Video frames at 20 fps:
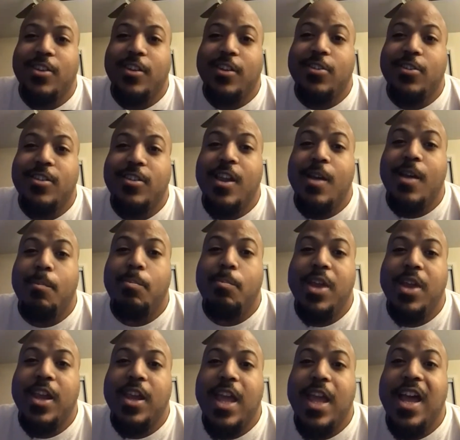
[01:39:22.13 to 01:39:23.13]
you see a
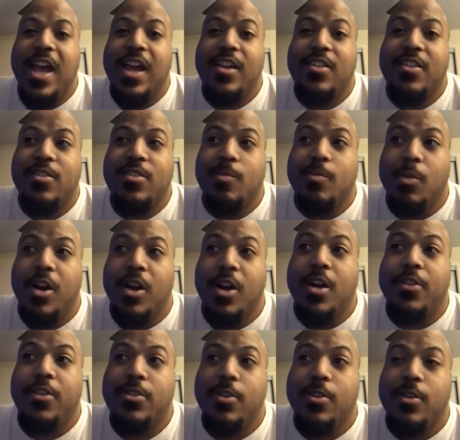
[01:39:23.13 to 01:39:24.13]
big ass
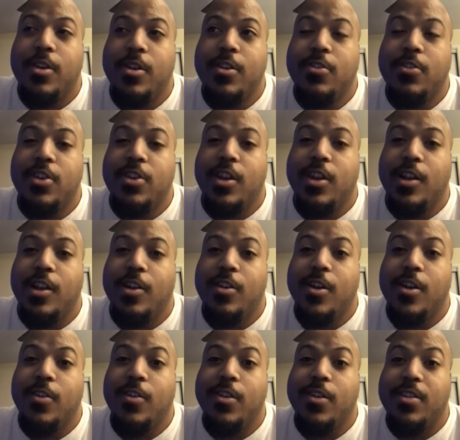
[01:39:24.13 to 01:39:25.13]
Monster Energy
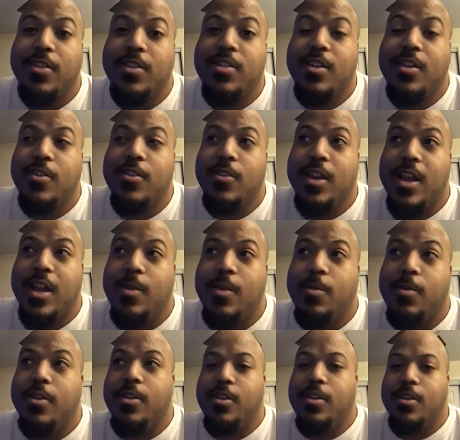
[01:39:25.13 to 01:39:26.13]
logo in the center of that
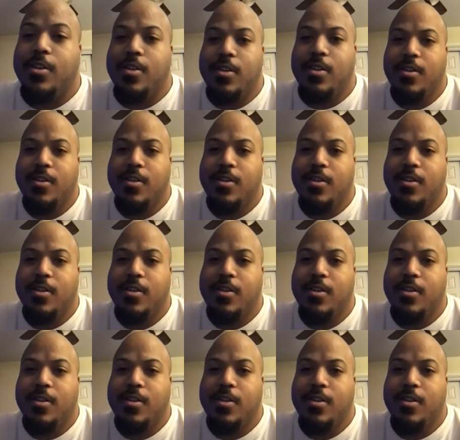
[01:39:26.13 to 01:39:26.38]
ring.